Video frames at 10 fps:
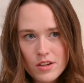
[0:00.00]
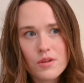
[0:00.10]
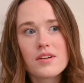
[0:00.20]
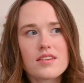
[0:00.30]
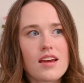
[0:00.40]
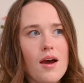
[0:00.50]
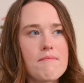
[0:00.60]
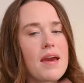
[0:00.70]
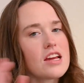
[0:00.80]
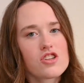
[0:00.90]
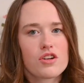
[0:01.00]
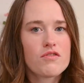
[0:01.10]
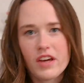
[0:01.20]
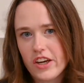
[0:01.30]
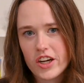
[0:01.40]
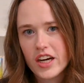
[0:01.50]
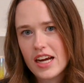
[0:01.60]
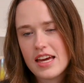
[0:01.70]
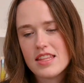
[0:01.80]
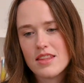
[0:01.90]
who is like a major figure
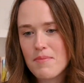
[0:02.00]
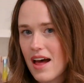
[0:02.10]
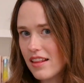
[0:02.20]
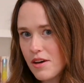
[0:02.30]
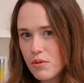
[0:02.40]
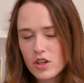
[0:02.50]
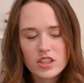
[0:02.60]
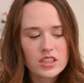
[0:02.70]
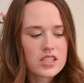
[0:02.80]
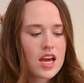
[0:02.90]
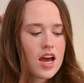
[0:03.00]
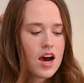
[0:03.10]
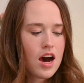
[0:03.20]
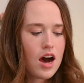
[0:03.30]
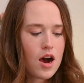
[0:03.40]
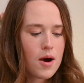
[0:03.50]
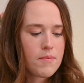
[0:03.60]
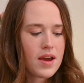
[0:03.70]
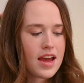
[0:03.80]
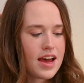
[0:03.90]
in the ballet world,
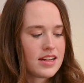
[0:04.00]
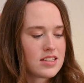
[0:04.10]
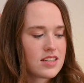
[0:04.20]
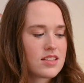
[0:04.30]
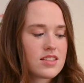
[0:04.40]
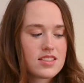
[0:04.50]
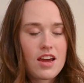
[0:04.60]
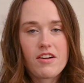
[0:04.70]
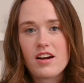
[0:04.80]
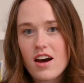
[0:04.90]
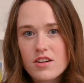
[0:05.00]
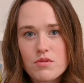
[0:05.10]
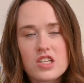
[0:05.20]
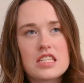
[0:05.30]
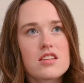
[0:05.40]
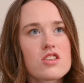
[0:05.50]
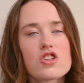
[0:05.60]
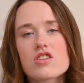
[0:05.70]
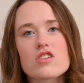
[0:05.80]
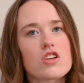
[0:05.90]
and Serenade, which is
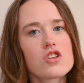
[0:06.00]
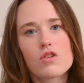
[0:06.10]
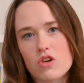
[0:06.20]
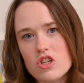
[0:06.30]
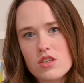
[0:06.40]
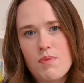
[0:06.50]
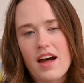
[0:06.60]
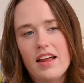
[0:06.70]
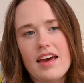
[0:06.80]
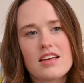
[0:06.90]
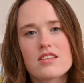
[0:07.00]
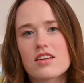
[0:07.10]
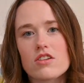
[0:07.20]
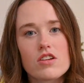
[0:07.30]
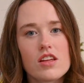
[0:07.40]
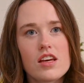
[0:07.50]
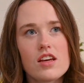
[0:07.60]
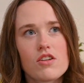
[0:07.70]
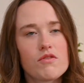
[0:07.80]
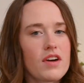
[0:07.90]
just such a gorgeous ballet. It's
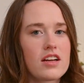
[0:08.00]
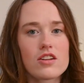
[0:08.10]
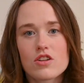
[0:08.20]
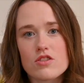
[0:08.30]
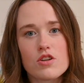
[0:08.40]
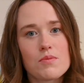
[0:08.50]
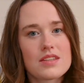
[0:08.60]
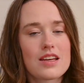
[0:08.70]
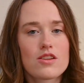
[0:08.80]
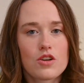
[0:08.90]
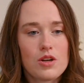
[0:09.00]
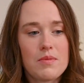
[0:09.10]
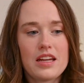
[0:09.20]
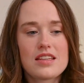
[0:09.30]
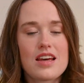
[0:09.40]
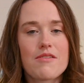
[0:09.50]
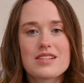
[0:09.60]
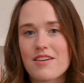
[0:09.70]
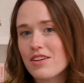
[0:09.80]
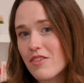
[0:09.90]
literally, you can find it on YouTube, it's like 30 minutes. I would
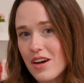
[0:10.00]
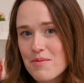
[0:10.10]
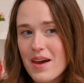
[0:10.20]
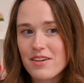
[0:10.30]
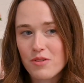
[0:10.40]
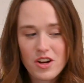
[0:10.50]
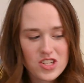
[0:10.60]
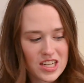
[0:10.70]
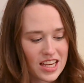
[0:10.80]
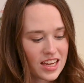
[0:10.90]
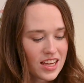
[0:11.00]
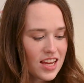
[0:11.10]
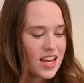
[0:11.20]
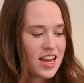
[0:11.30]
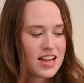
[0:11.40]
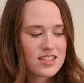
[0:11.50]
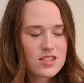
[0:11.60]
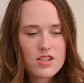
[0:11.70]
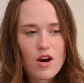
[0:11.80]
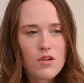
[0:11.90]
definitely recommend watching it. It's
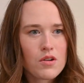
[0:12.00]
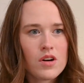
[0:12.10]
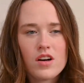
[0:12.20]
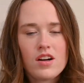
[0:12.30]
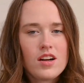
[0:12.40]
so